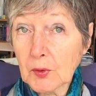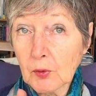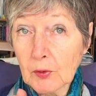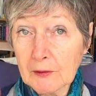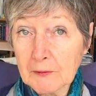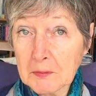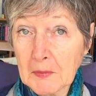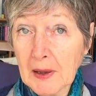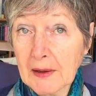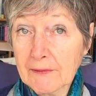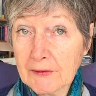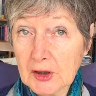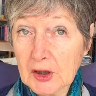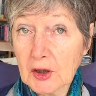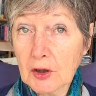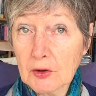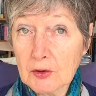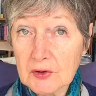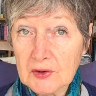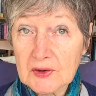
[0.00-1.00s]
with all of my
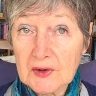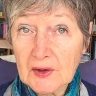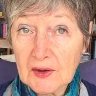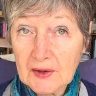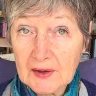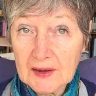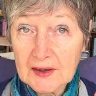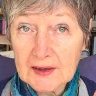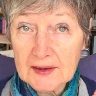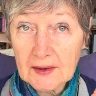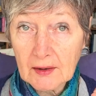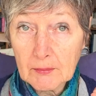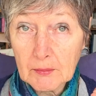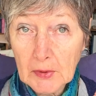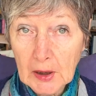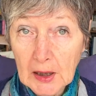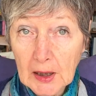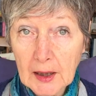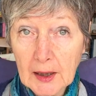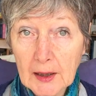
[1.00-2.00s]
videos, these are
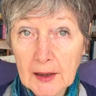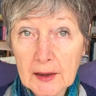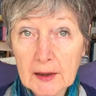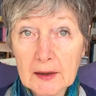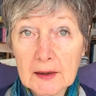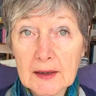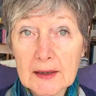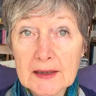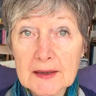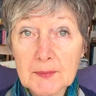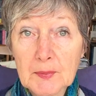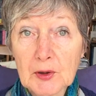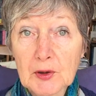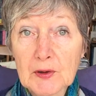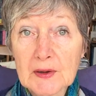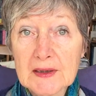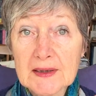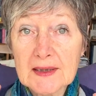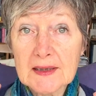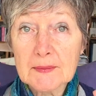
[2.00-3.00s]
my
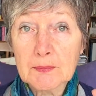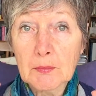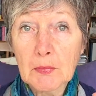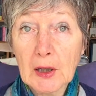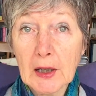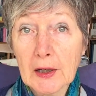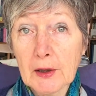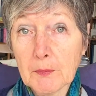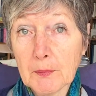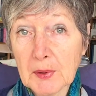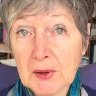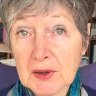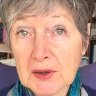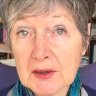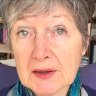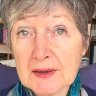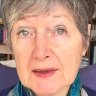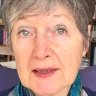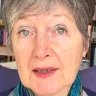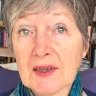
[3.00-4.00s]
experiences, my
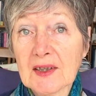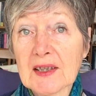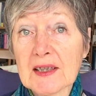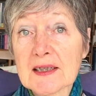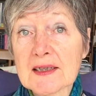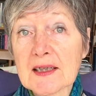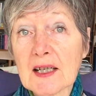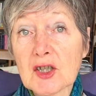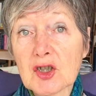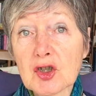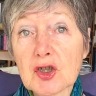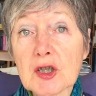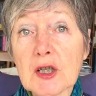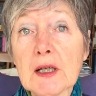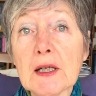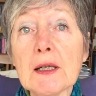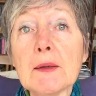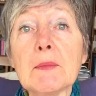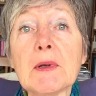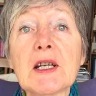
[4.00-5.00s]
opinions, and things I
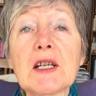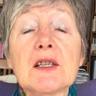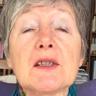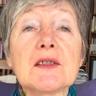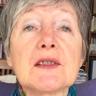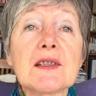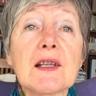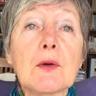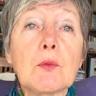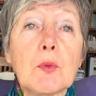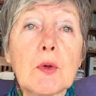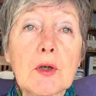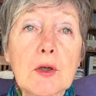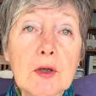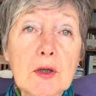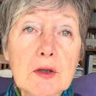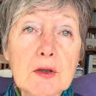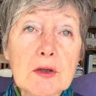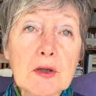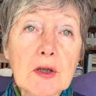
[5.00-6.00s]
share because they
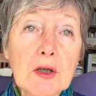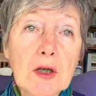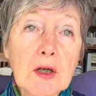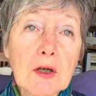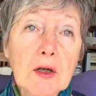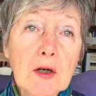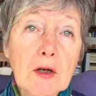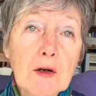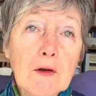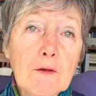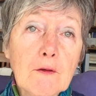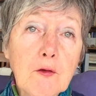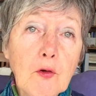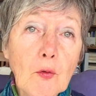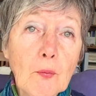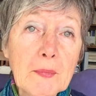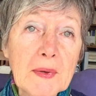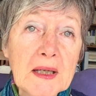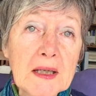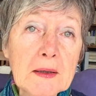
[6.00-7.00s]
worked
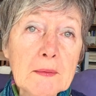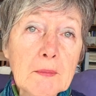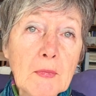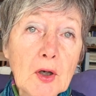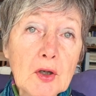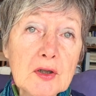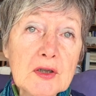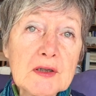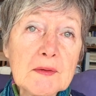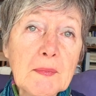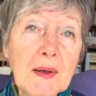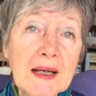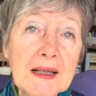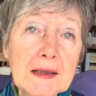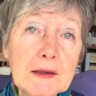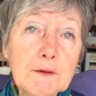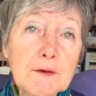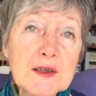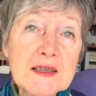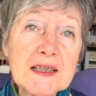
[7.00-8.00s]
for me most
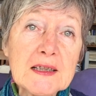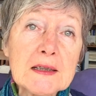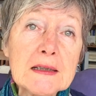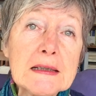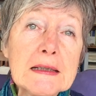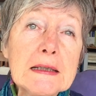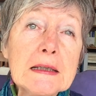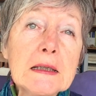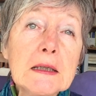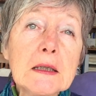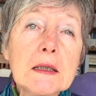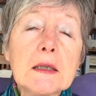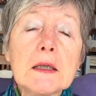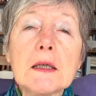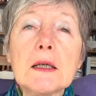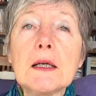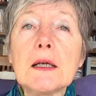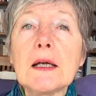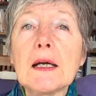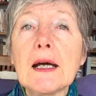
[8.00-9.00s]
magnificently.
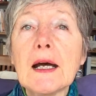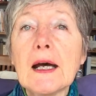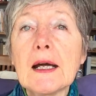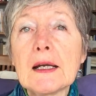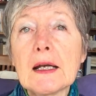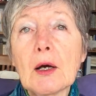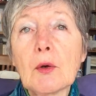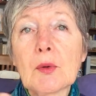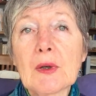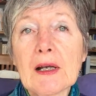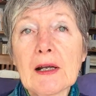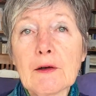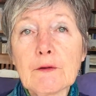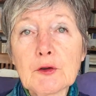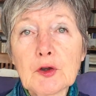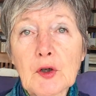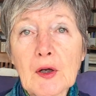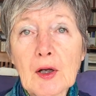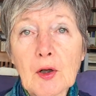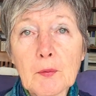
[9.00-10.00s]
And I would
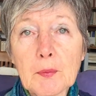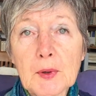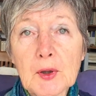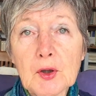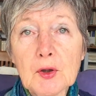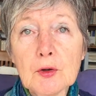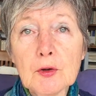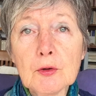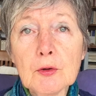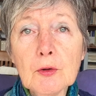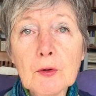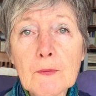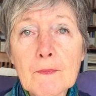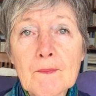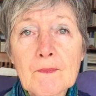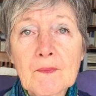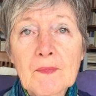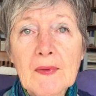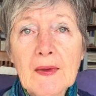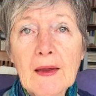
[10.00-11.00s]
love to help you
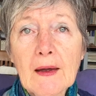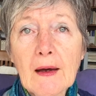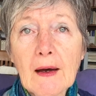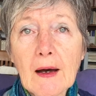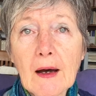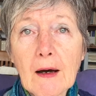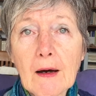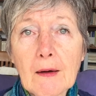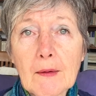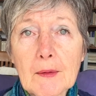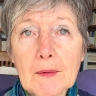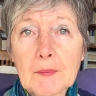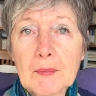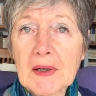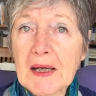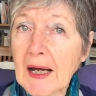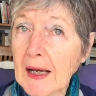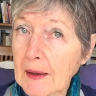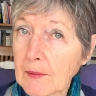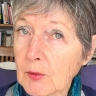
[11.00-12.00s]

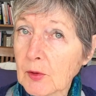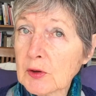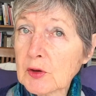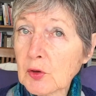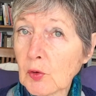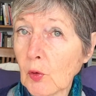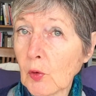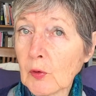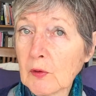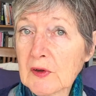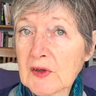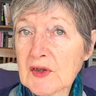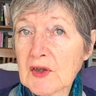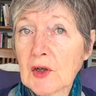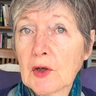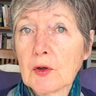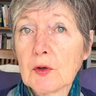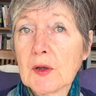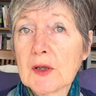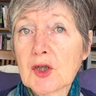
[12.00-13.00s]
be able to
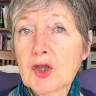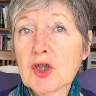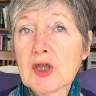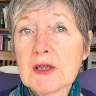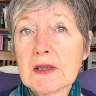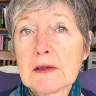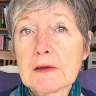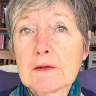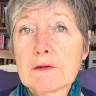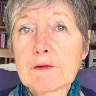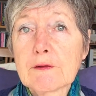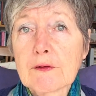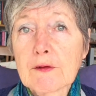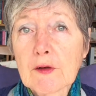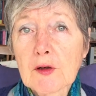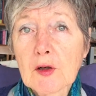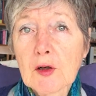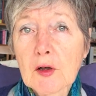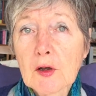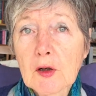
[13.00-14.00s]
also achieve
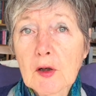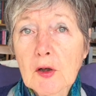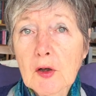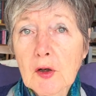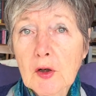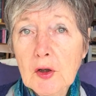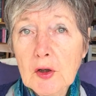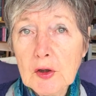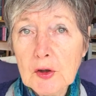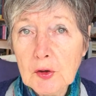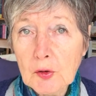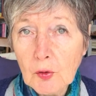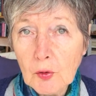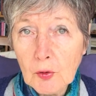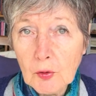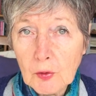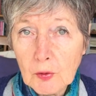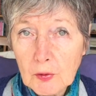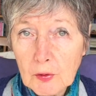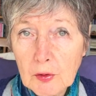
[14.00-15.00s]

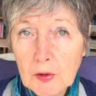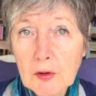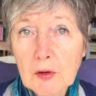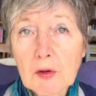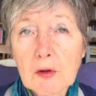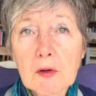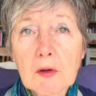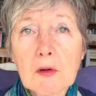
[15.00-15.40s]
your